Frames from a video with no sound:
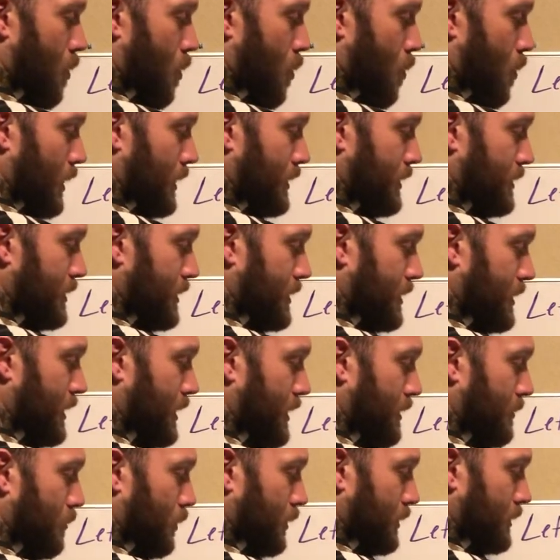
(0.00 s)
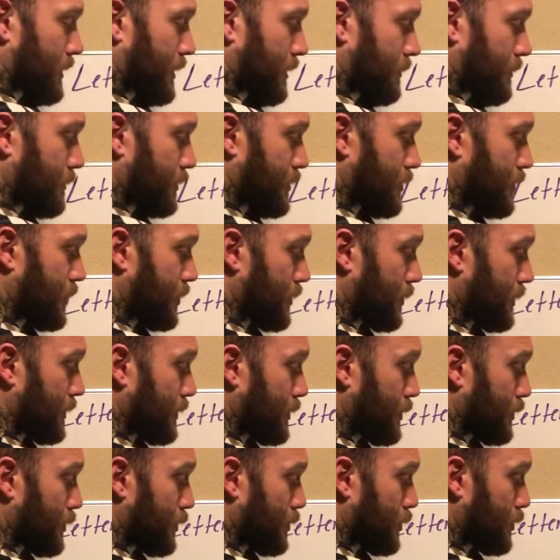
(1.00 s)
One time. 1 times 2
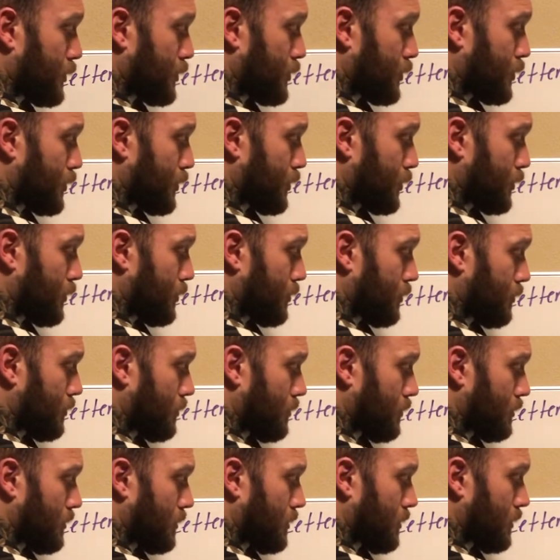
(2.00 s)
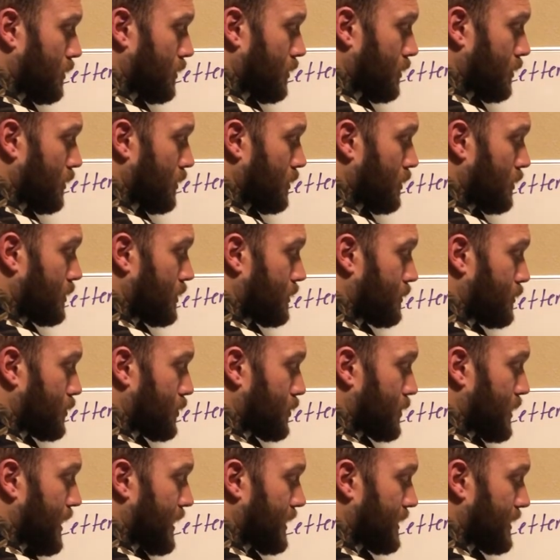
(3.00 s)
is 2.
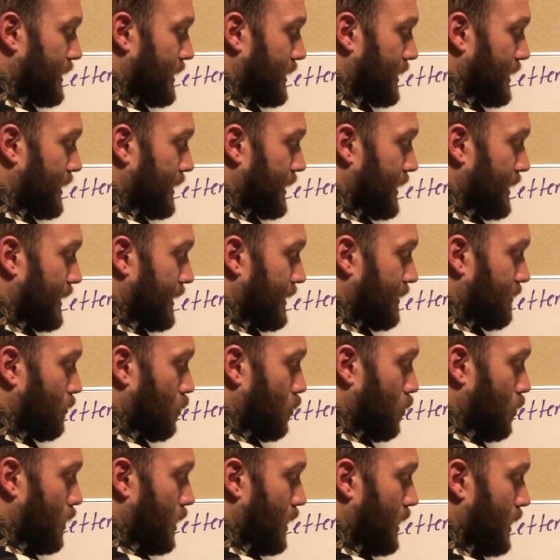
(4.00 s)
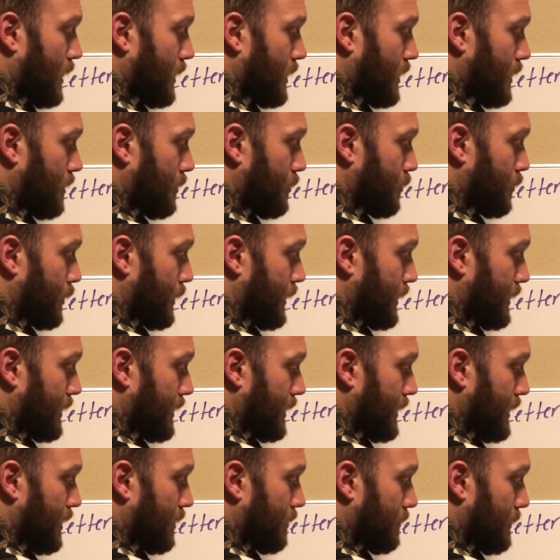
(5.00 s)
Subtract that. I have 1. Bring
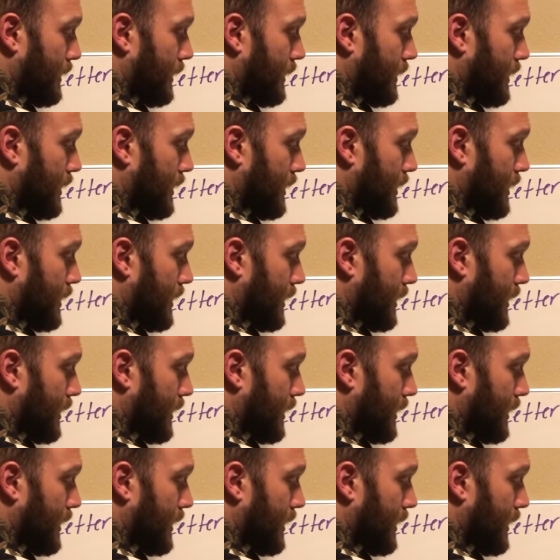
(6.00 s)
down my 9.